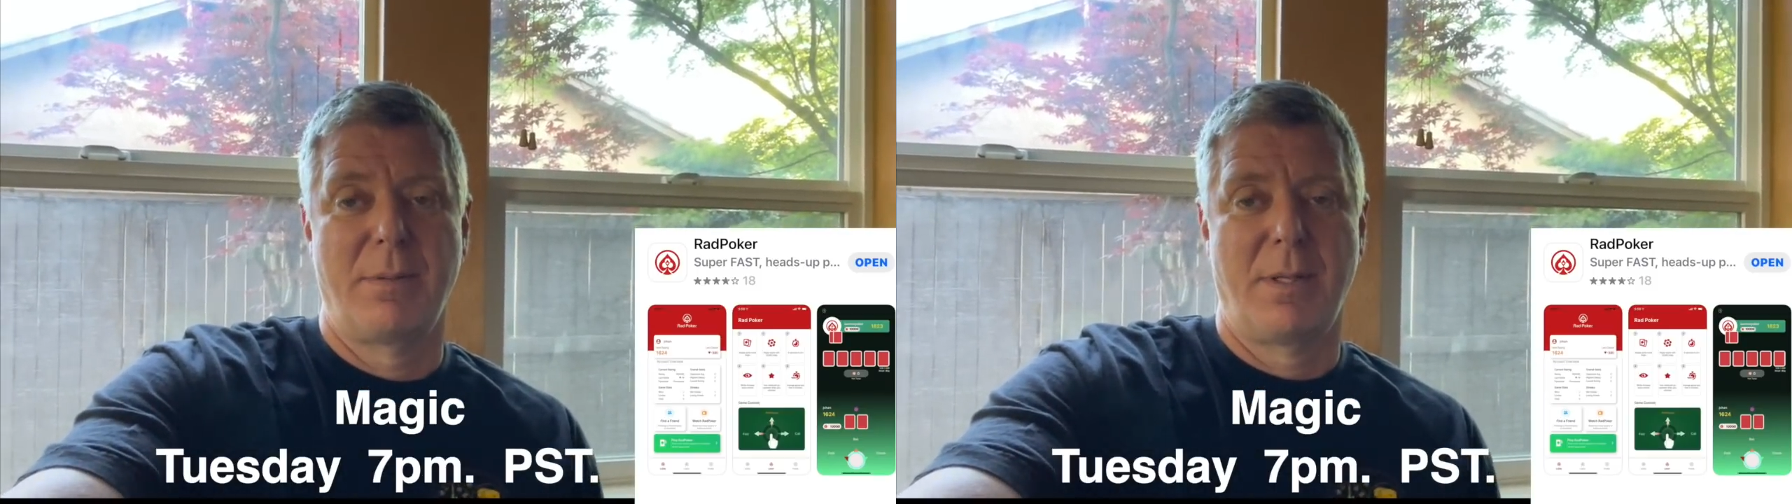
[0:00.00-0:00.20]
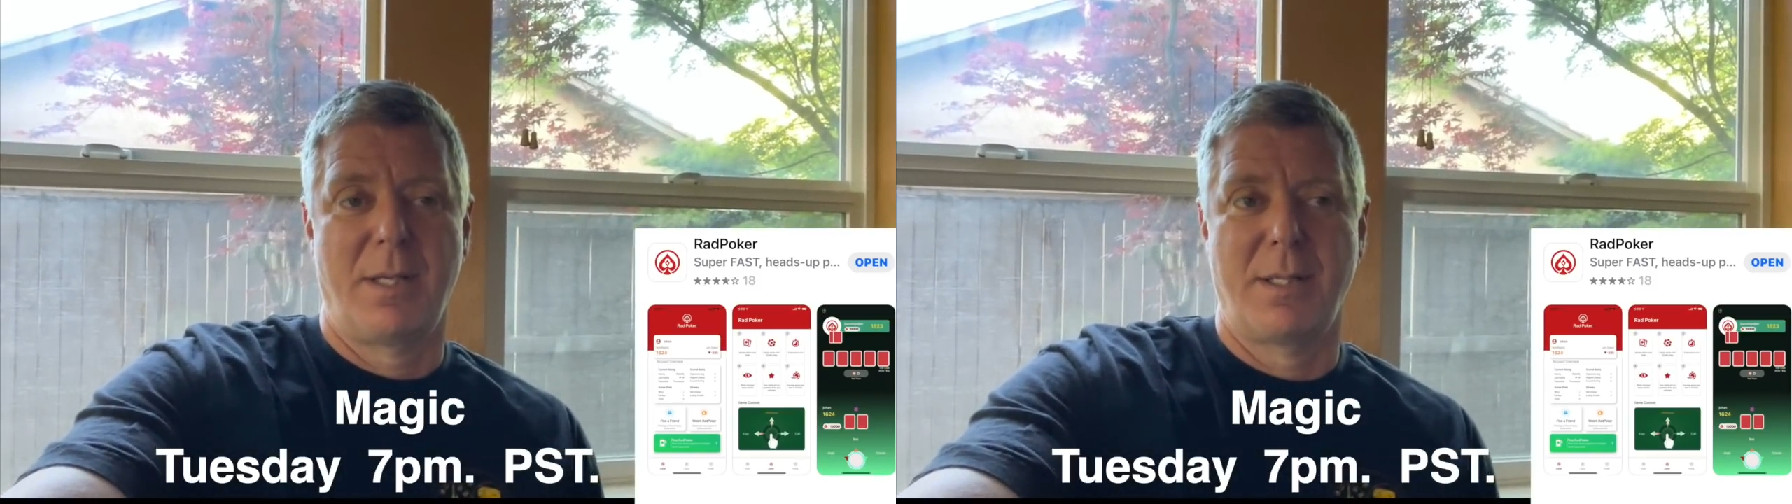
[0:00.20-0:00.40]

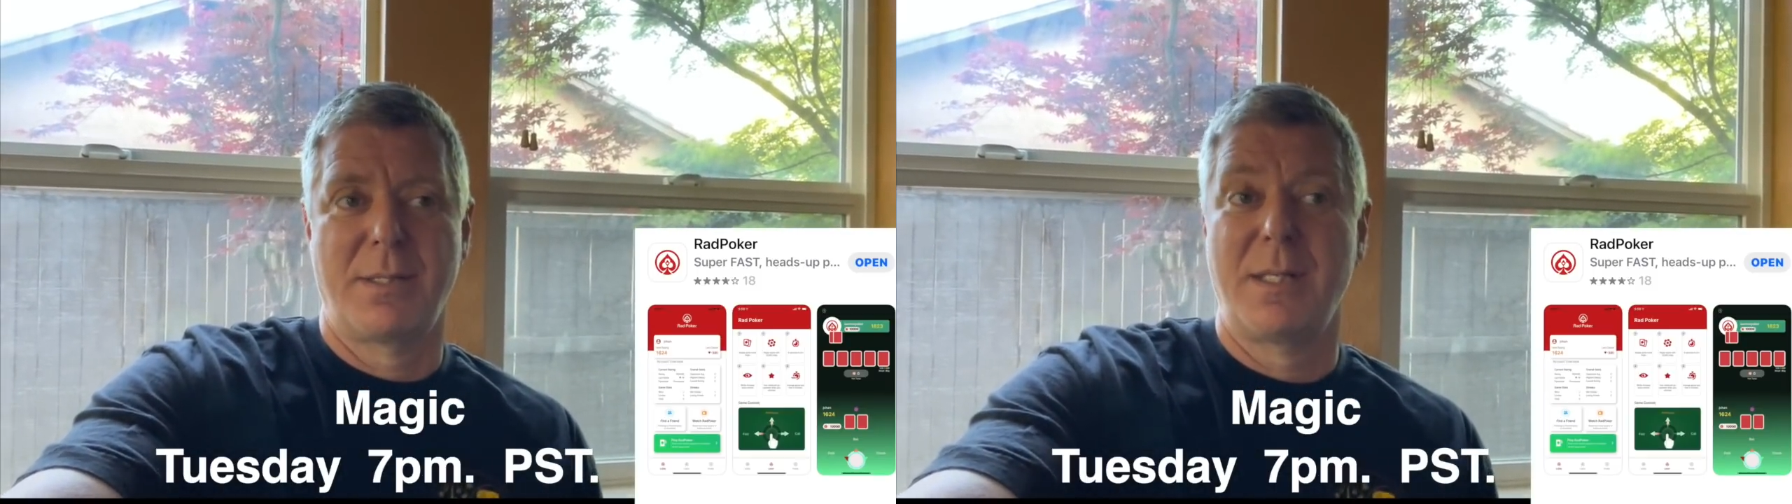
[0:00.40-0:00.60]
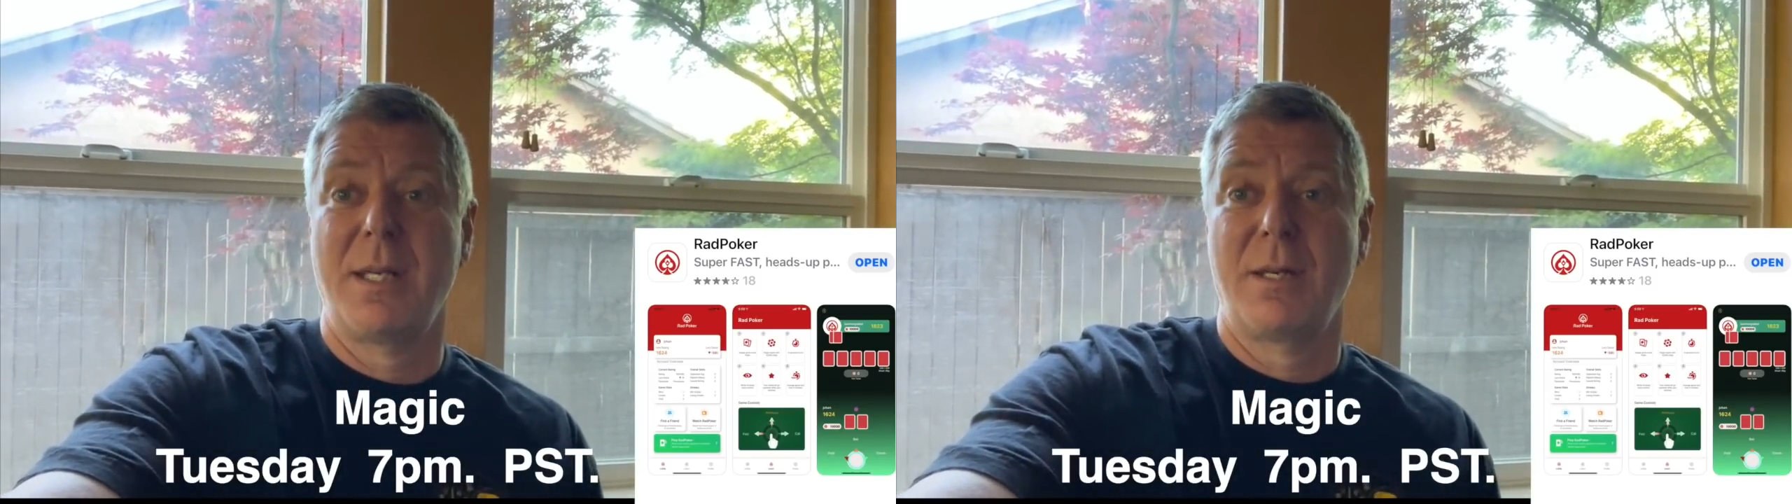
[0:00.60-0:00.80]
uh,
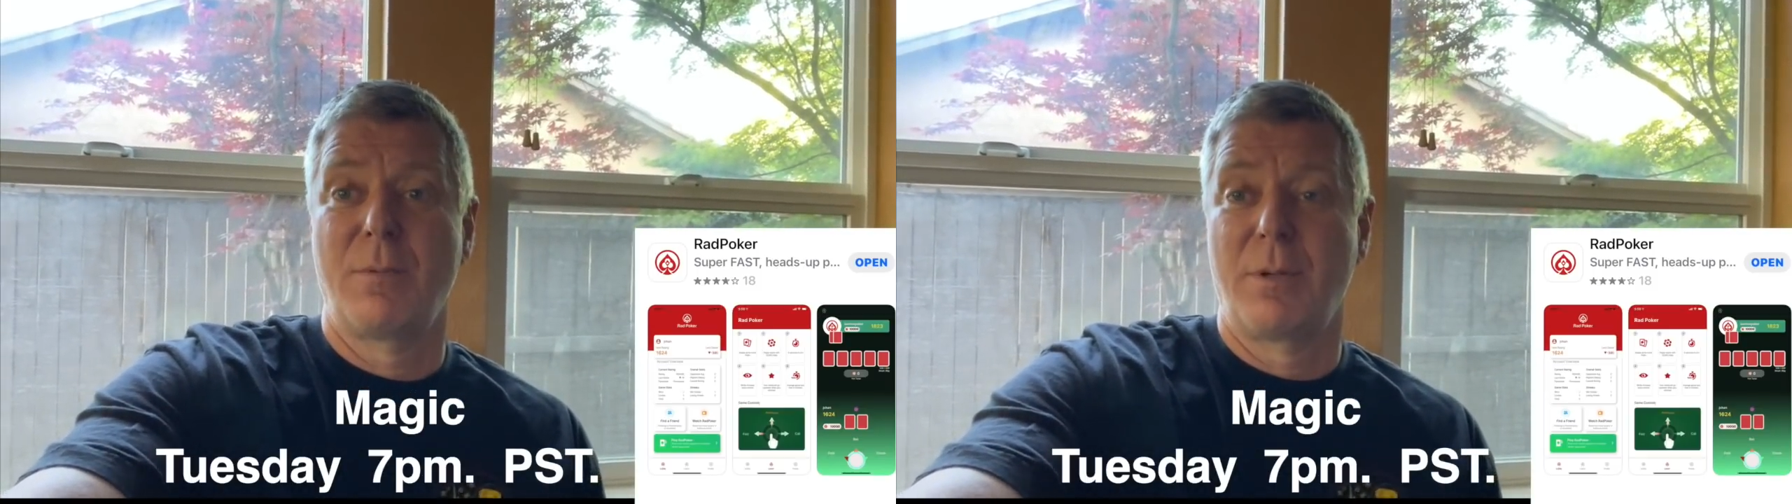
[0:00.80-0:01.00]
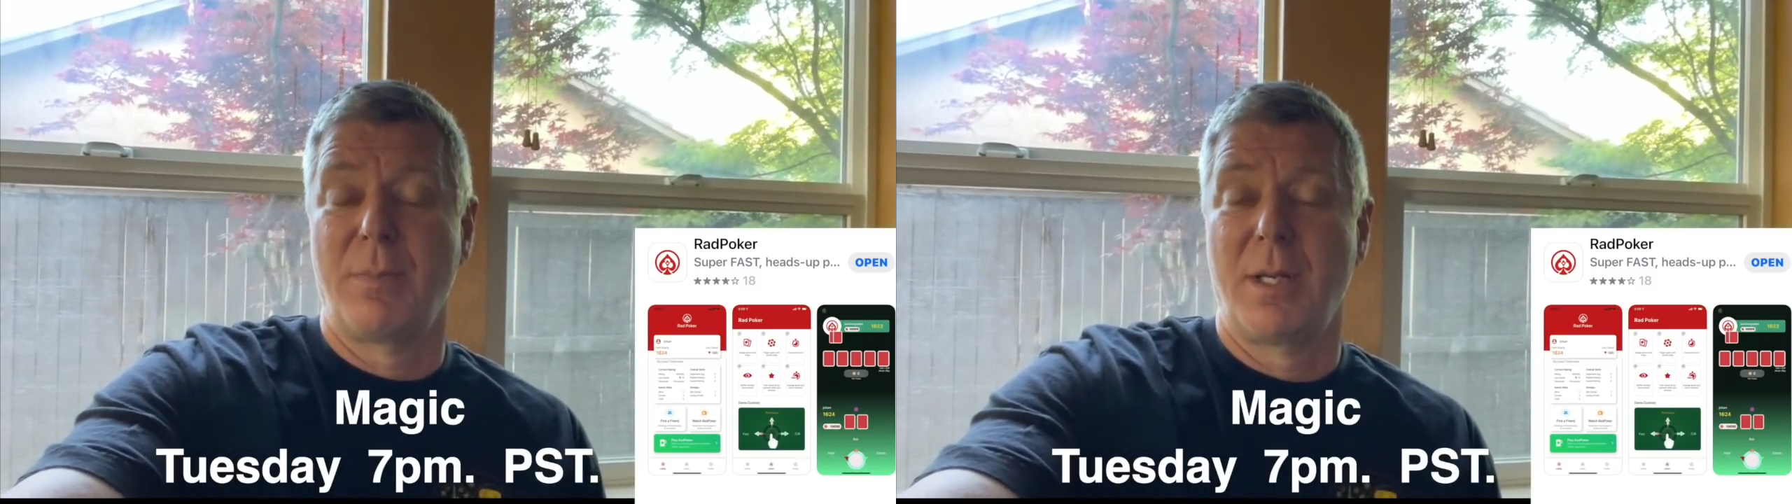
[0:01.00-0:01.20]
seated
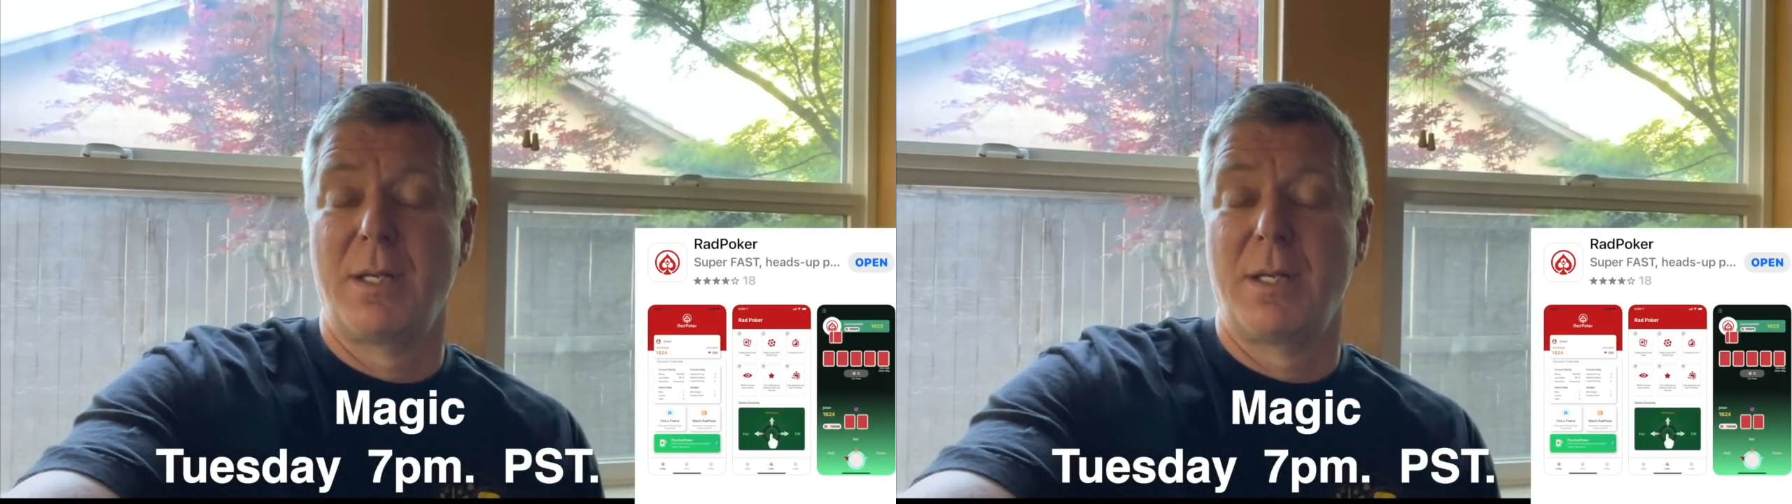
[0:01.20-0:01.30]
with me